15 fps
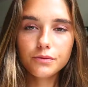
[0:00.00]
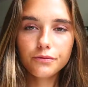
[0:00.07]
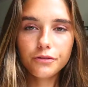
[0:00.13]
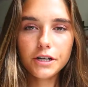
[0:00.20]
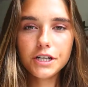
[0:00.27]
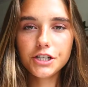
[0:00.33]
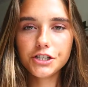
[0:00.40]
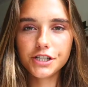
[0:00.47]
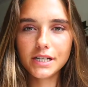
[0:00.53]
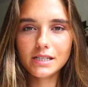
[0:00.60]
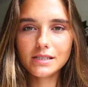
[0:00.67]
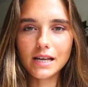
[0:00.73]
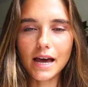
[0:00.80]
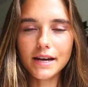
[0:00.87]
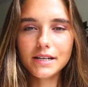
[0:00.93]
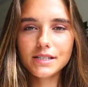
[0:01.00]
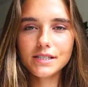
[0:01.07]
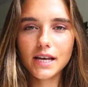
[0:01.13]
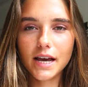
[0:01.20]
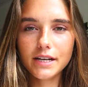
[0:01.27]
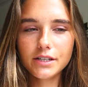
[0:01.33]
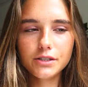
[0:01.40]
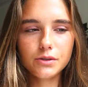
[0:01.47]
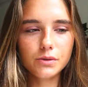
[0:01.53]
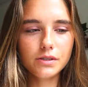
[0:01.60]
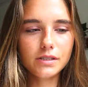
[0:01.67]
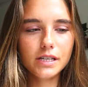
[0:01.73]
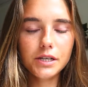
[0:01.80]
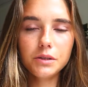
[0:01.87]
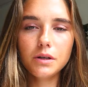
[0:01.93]
finish this, I decided to
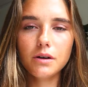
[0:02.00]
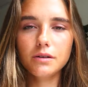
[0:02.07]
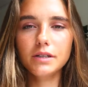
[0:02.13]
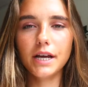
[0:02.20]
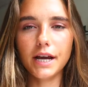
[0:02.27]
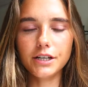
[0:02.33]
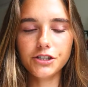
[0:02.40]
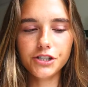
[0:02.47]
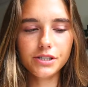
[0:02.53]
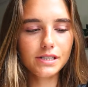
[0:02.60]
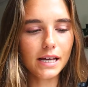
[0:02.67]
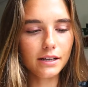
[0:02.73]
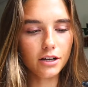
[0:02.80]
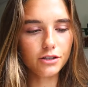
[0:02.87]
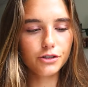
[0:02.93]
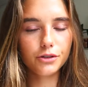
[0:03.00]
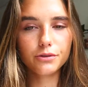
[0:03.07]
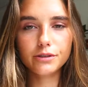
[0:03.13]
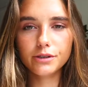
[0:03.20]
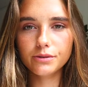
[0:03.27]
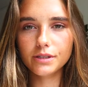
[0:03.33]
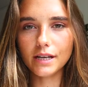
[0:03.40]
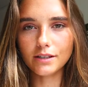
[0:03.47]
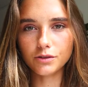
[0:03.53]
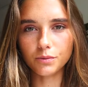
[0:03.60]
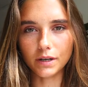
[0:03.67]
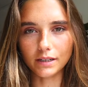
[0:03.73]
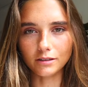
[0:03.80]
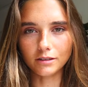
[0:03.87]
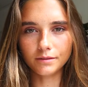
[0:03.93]
seal all the edges and the screws as
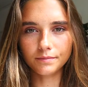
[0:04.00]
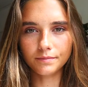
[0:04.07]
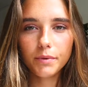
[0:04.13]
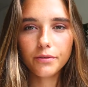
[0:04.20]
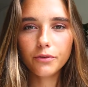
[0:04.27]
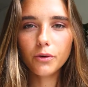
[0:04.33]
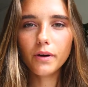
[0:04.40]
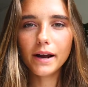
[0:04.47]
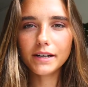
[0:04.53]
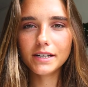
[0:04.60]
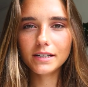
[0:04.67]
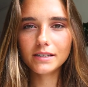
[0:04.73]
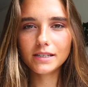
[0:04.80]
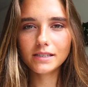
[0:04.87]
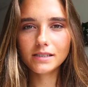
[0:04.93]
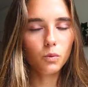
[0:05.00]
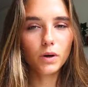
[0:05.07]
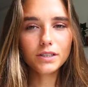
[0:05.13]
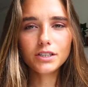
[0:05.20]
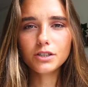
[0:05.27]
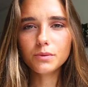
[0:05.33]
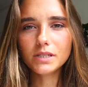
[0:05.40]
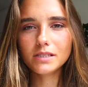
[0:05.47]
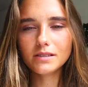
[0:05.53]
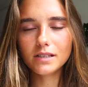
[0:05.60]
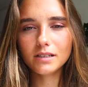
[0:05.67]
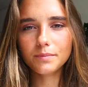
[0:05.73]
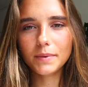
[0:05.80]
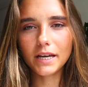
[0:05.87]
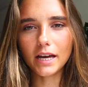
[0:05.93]
well. Before I did this, water will
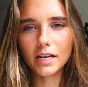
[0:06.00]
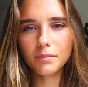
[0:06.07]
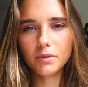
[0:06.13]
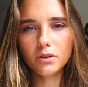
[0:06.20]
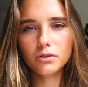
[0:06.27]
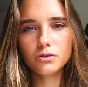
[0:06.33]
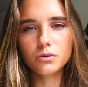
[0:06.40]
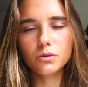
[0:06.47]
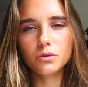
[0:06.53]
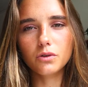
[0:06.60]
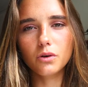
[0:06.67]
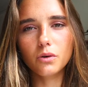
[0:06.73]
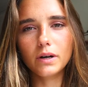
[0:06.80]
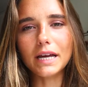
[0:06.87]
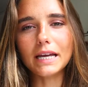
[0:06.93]
still be able to go